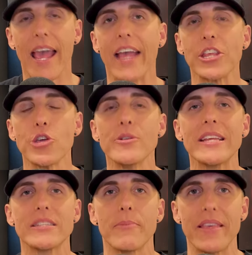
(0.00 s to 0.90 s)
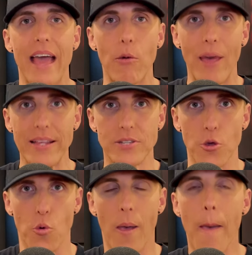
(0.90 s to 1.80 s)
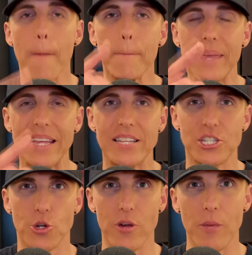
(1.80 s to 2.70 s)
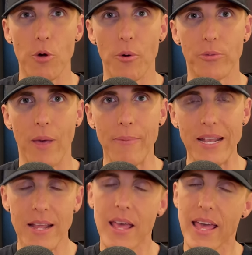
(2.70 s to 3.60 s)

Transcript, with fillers: and you need to be that way too. Be disagreeable with women